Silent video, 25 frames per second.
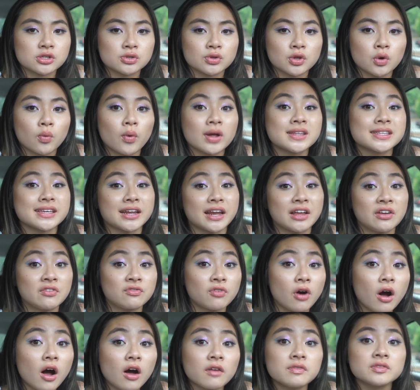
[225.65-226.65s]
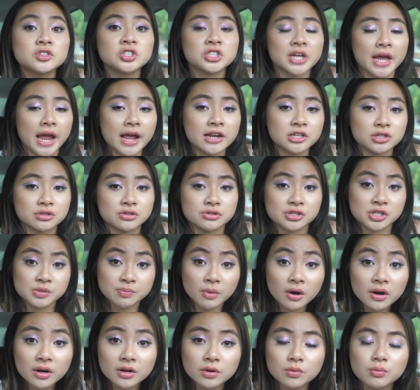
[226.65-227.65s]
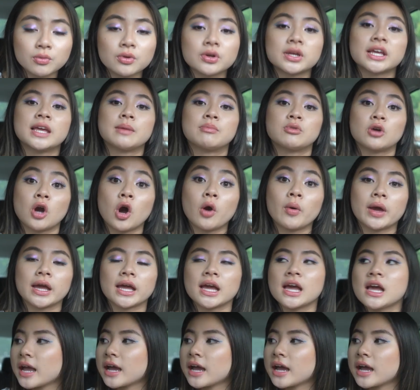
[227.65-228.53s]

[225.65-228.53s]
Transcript: So the ones that evolve, change, and are smart will keep going.